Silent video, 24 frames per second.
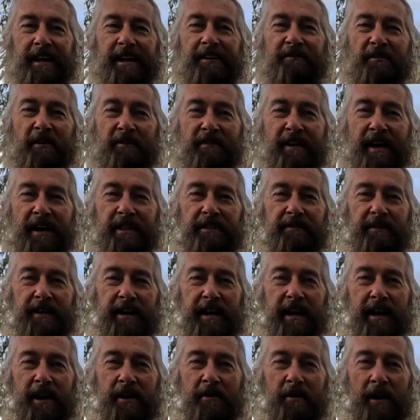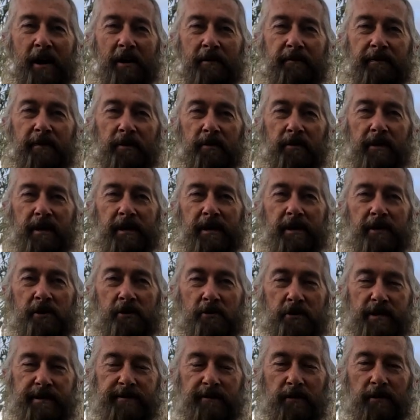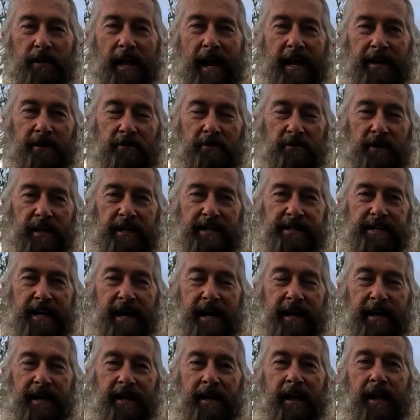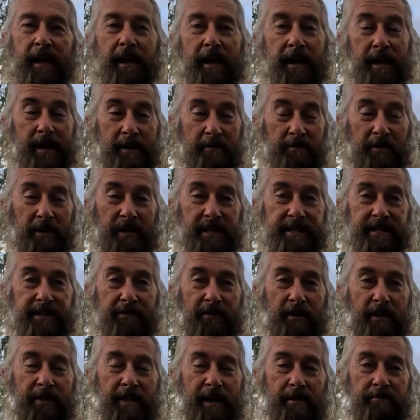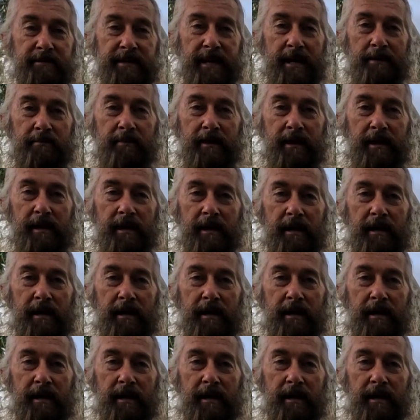If you found the video helpful, useful and or entertaining, please give it a thumbs up.